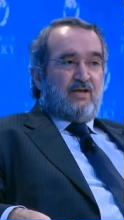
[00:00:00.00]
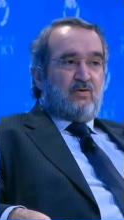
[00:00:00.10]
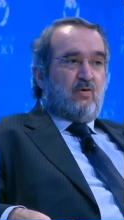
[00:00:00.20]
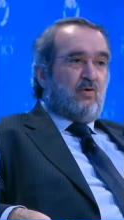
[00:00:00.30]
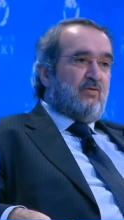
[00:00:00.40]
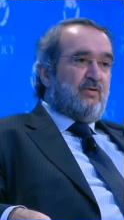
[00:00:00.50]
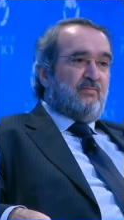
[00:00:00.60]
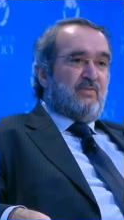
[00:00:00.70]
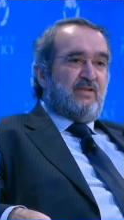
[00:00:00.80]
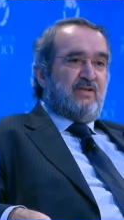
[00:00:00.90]
call
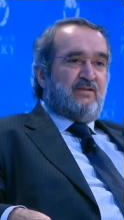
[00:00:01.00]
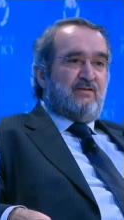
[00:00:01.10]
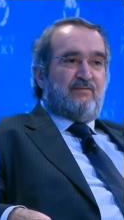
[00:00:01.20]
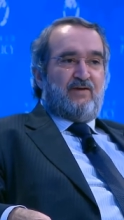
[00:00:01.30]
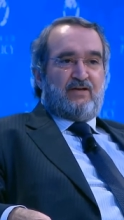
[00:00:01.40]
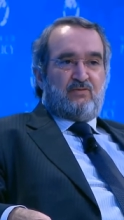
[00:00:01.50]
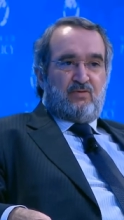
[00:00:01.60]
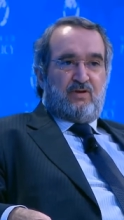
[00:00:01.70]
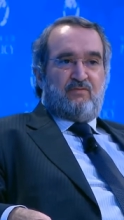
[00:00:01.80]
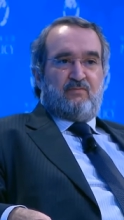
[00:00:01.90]
them the de facto
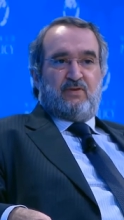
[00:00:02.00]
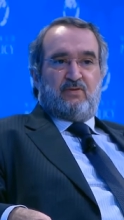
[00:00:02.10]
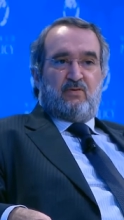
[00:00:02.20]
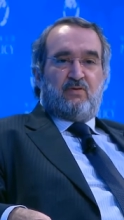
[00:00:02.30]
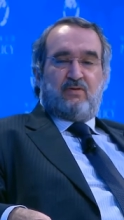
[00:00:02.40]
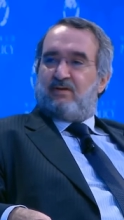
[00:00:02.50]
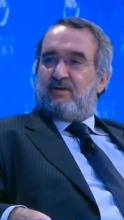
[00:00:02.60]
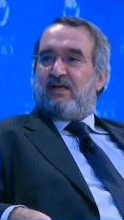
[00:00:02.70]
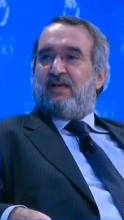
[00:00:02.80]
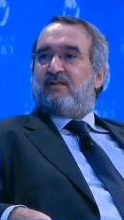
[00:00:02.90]
government or
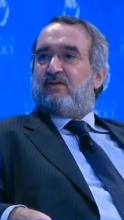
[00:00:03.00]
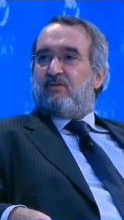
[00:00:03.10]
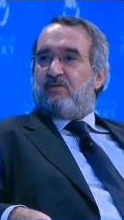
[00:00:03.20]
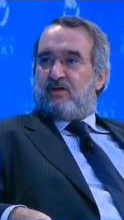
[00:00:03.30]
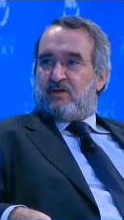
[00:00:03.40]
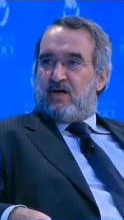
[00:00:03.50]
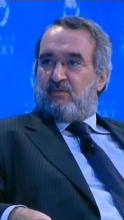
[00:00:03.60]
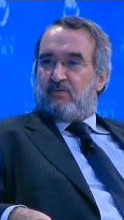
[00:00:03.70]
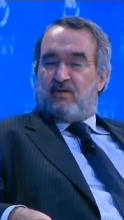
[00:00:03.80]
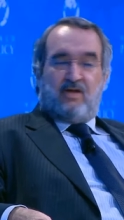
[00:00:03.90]
reality on the
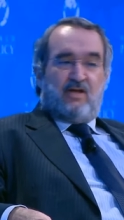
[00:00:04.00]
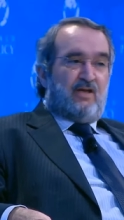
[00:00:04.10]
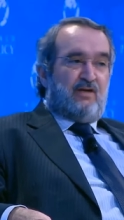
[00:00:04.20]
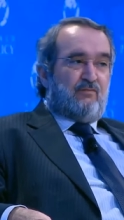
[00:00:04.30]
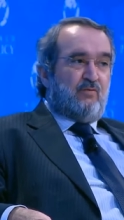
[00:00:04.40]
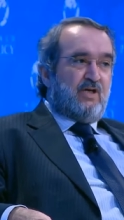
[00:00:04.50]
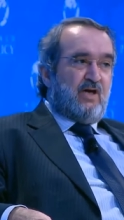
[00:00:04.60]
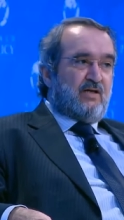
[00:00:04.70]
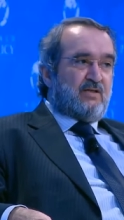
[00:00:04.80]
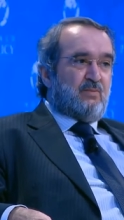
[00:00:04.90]
ground. If we
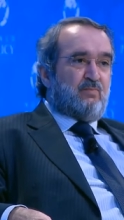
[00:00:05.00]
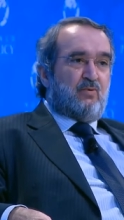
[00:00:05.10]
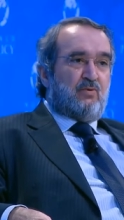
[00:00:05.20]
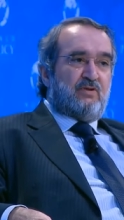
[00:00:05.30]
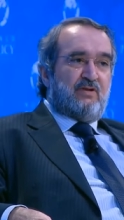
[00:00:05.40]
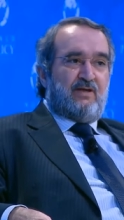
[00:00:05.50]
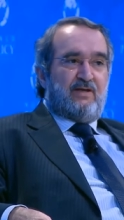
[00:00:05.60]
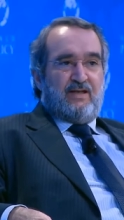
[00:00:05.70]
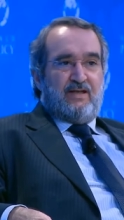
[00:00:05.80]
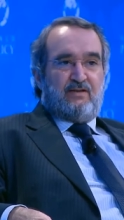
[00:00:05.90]
are supporting a
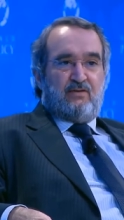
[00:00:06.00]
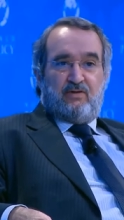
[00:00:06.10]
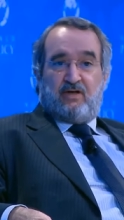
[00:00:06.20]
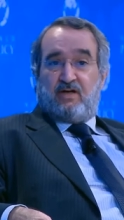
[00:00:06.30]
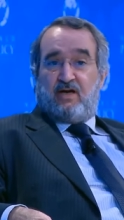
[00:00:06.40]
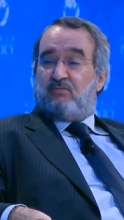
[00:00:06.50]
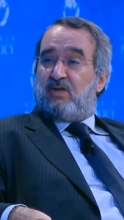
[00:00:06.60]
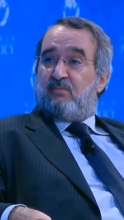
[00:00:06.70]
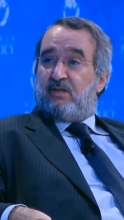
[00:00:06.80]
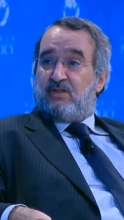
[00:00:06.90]
reality on the ground,
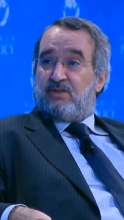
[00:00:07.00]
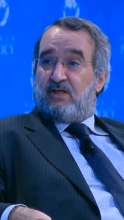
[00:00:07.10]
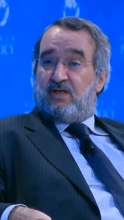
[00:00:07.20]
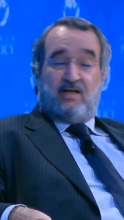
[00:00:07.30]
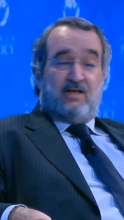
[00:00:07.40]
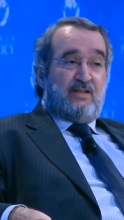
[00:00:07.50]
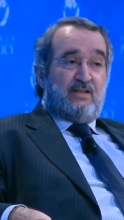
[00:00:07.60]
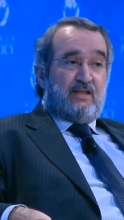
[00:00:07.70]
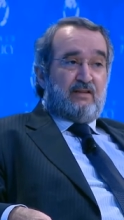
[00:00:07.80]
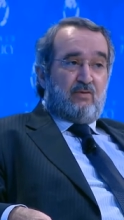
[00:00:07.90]
a militia
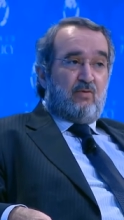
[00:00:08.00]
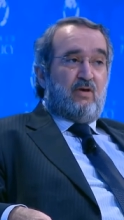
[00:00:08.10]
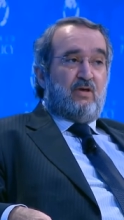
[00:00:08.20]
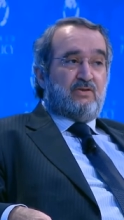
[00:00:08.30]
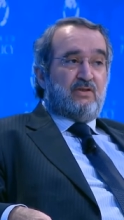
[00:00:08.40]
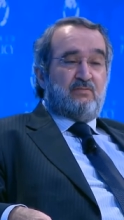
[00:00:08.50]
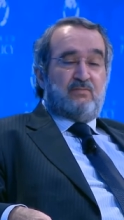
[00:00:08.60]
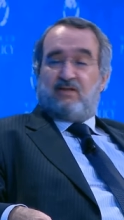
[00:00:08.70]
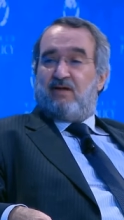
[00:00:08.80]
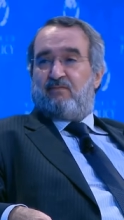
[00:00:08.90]
that threw a
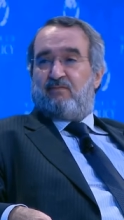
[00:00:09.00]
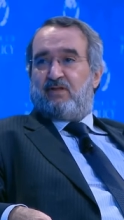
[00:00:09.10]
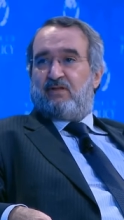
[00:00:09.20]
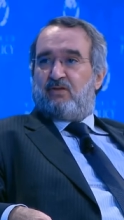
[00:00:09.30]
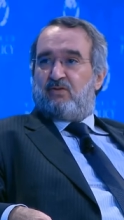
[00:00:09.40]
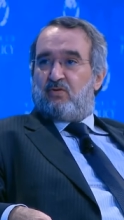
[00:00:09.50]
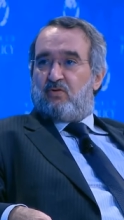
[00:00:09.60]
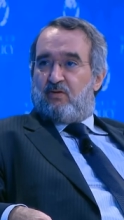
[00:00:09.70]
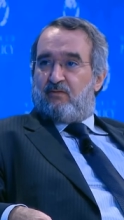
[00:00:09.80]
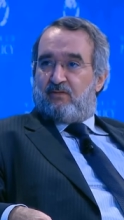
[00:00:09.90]
legitimate government and
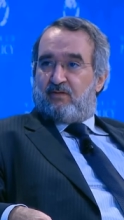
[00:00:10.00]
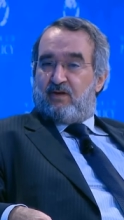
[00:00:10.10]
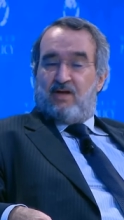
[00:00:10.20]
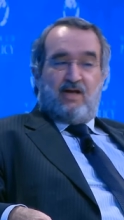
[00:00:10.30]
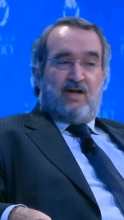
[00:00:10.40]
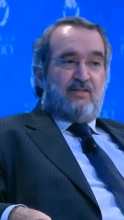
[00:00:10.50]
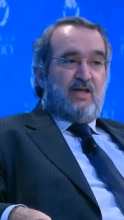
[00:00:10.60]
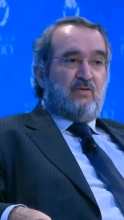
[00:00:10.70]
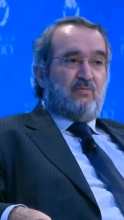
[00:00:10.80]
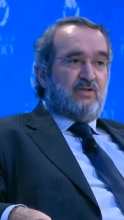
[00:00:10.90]
took over, and
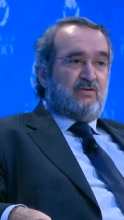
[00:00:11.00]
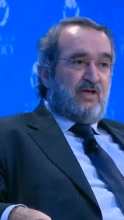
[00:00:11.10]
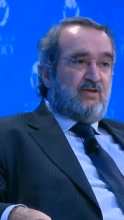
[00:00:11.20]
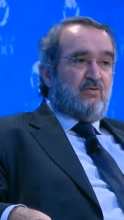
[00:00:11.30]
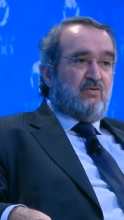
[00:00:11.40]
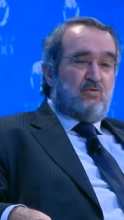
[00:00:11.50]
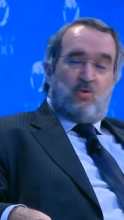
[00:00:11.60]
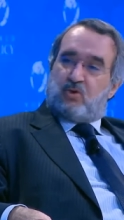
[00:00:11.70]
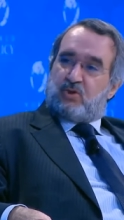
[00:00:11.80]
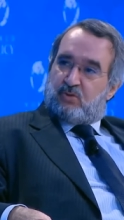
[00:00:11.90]
then we try to
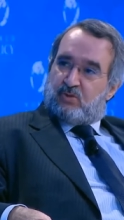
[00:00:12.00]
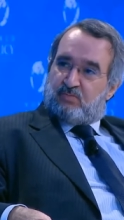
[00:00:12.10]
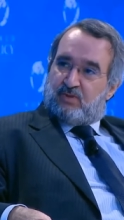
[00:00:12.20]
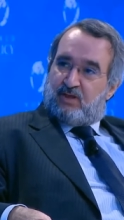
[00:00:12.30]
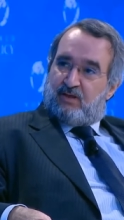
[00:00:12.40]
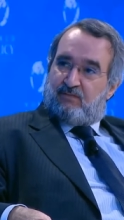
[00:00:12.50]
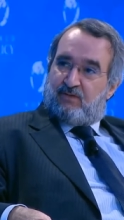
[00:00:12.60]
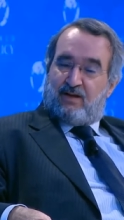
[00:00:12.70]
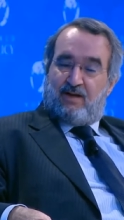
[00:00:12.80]
endorse those behavior,